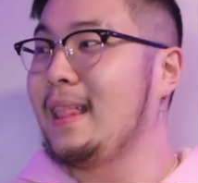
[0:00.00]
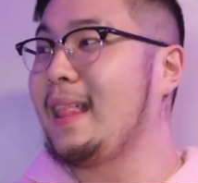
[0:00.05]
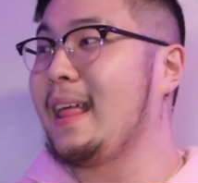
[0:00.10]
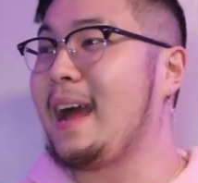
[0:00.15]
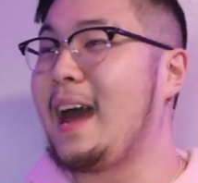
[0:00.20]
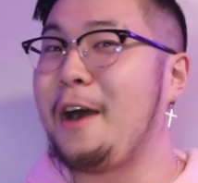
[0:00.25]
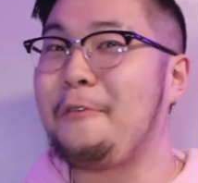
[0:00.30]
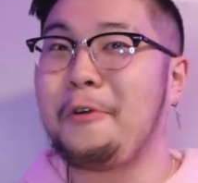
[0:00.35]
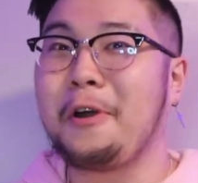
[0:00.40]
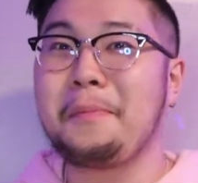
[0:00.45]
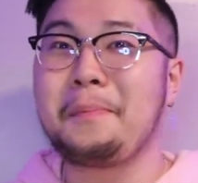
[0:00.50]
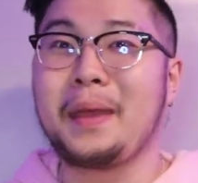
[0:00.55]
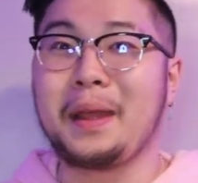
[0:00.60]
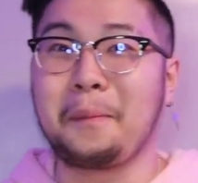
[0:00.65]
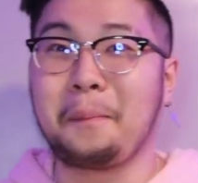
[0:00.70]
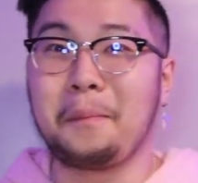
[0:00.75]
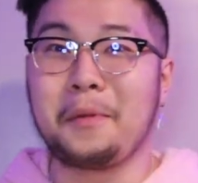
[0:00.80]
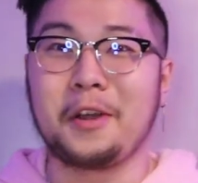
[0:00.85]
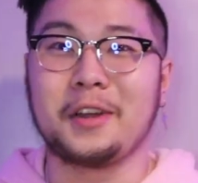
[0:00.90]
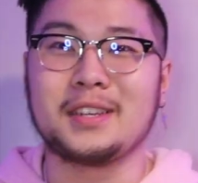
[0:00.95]
Like I want to
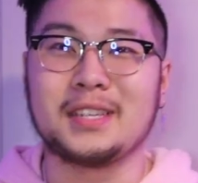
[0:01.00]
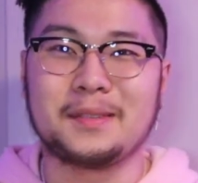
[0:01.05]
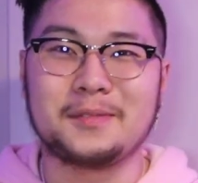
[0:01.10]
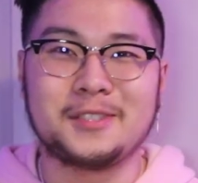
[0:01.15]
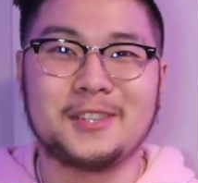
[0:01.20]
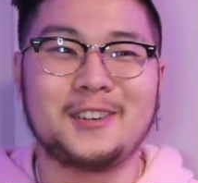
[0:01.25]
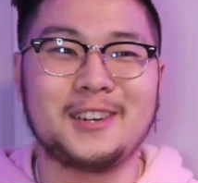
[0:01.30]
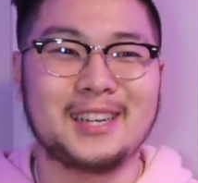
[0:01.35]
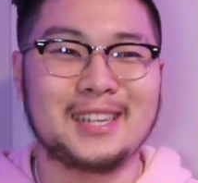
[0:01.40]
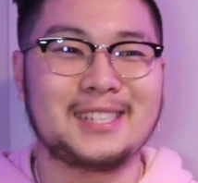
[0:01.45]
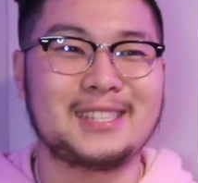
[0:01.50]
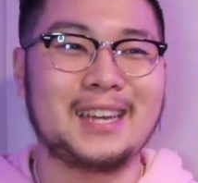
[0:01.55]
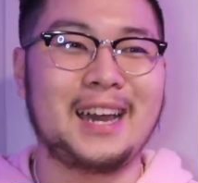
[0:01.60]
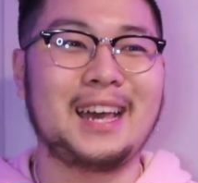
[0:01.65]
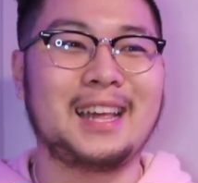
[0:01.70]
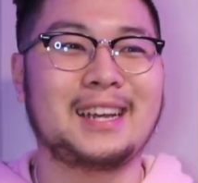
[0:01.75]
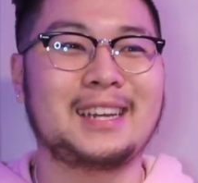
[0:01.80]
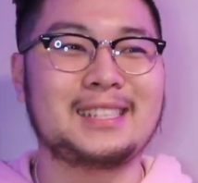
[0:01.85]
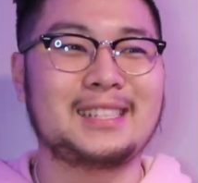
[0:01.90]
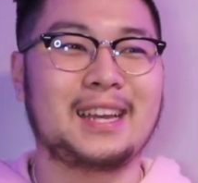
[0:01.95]
make merch. I'm so
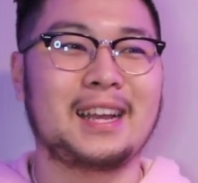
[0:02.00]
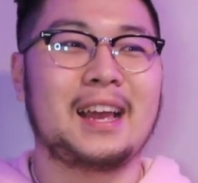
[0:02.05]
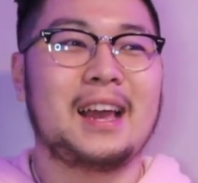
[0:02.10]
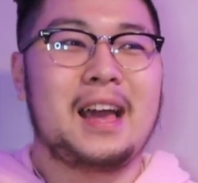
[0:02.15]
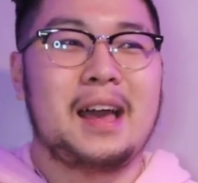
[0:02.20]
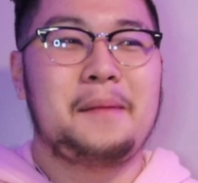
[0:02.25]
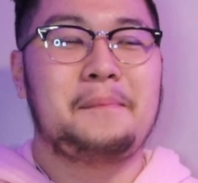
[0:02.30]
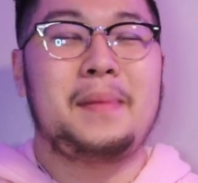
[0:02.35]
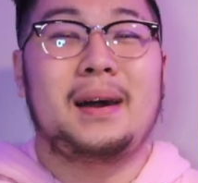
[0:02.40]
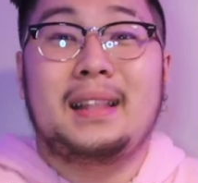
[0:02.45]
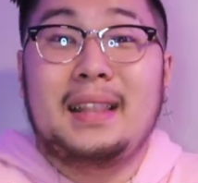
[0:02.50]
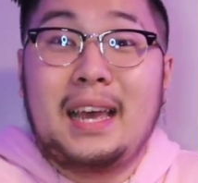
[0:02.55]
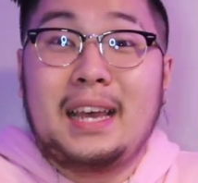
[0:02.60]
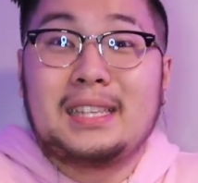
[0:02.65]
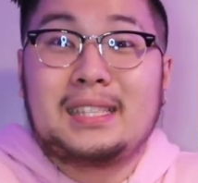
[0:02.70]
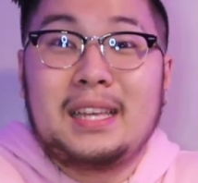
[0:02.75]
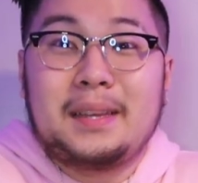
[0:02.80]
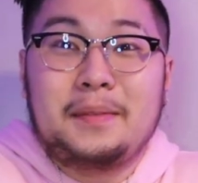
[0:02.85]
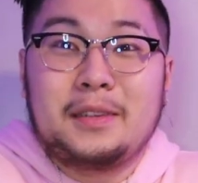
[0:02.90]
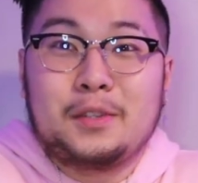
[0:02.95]
excited because like my
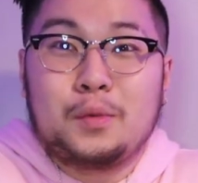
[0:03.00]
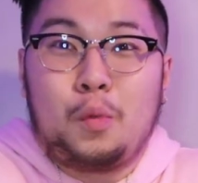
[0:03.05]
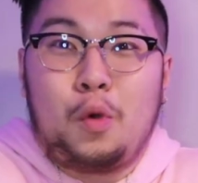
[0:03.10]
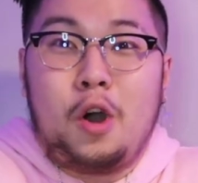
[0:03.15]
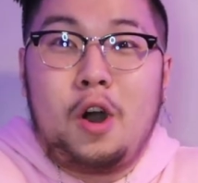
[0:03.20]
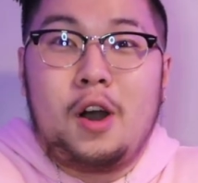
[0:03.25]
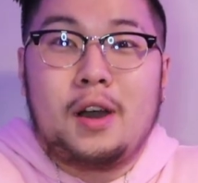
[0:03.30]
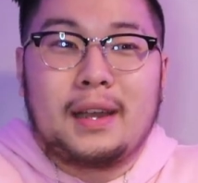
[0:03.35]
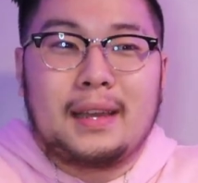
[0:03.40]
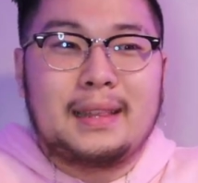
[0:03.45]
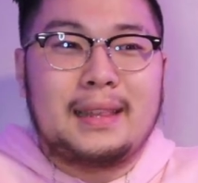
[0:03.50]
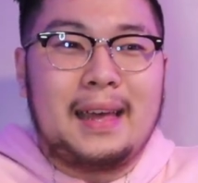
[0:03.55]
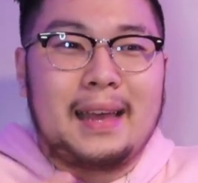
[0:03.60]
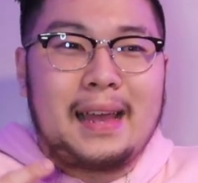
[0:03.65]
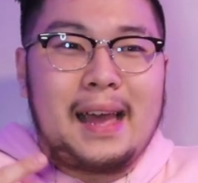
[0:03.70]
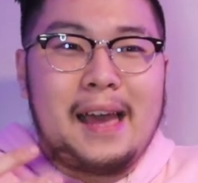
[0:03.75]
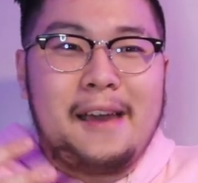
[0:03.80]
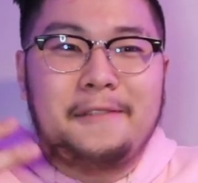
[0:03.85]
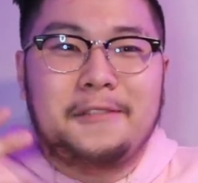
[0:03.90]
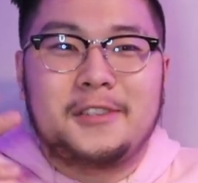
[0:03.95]
last name is Wong, and
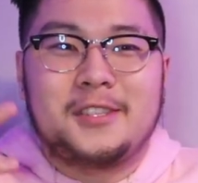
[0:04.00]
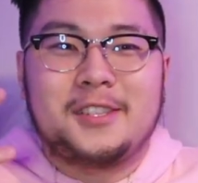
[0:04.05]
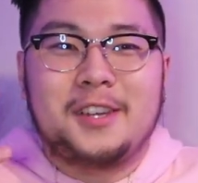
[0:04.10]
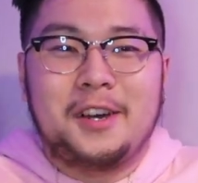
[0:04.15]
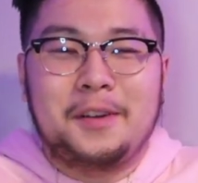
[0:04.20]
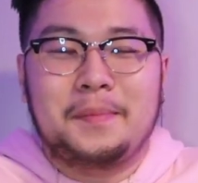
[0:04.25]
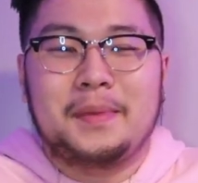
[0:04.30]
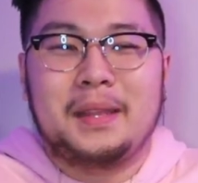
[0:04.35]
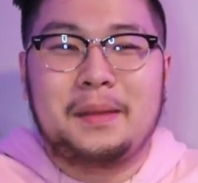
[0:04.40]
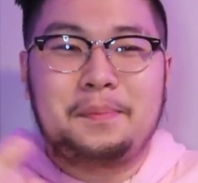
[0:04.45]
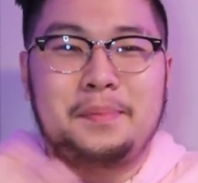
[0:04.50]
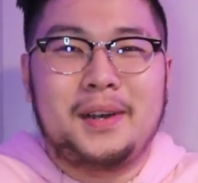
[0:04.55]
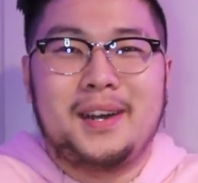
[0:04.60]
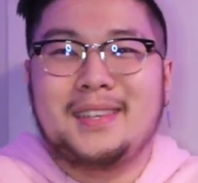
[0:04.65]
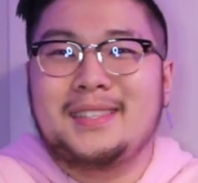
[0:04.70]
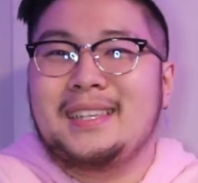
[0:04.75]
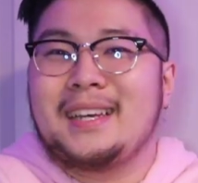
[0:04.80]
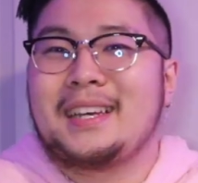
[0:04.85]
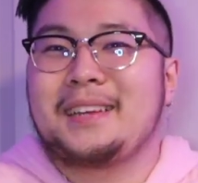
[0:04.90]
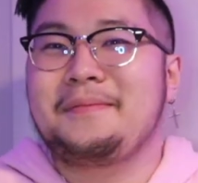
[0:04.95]
like I have so many
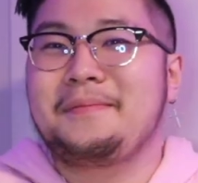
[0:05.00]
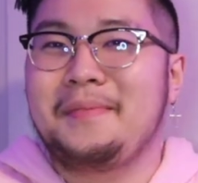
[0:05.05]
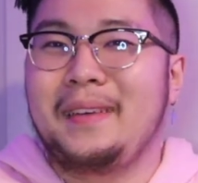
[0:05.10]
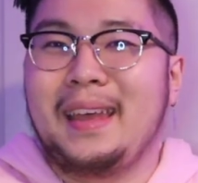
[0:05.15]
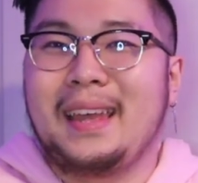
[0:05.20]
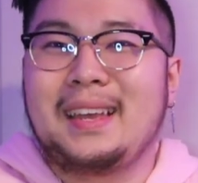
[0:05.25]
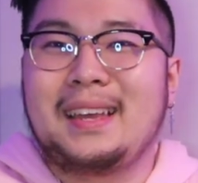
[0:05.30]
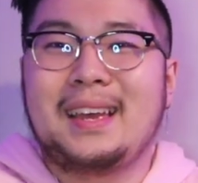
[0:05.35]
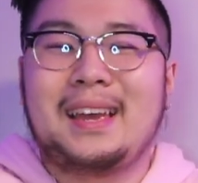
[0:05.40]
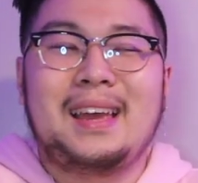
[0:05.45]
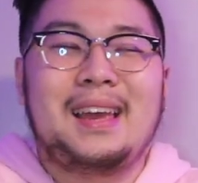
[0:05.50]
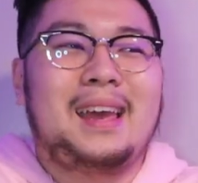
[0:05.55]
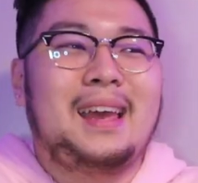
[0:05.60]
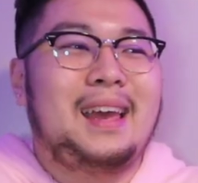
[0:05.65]
puns I can make.